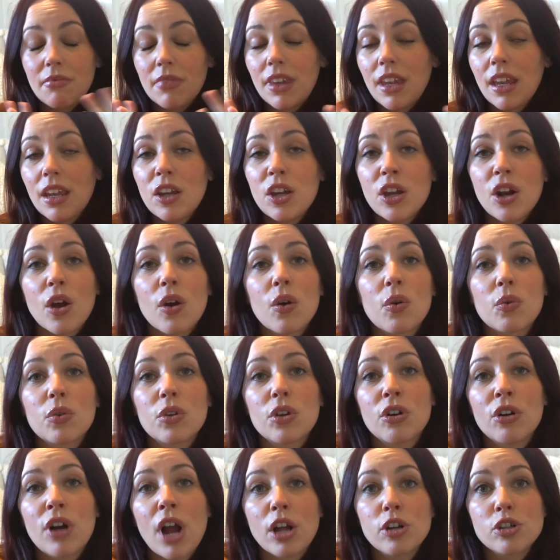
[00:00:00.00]

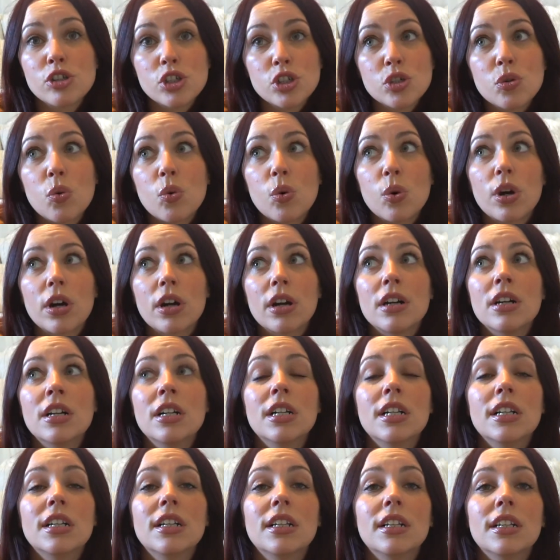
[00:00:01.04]
you're not sure,
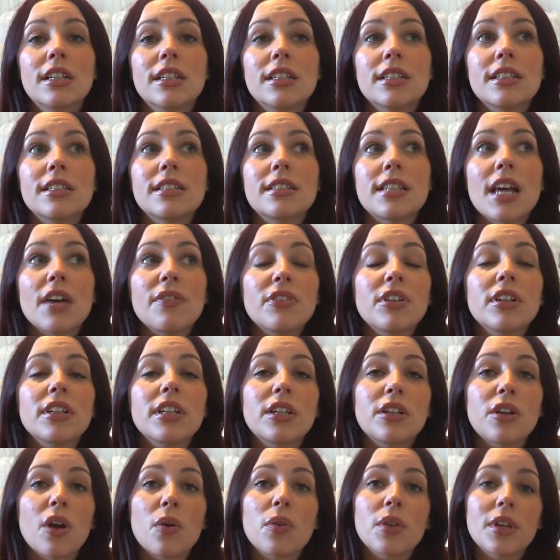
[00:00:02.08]
definitely
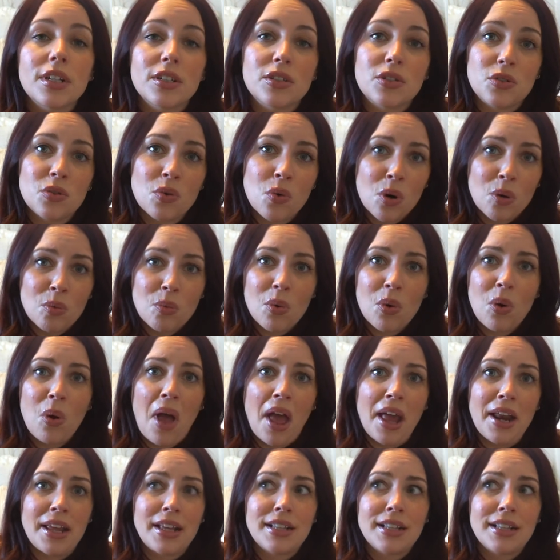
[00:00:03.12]
know that it's normal and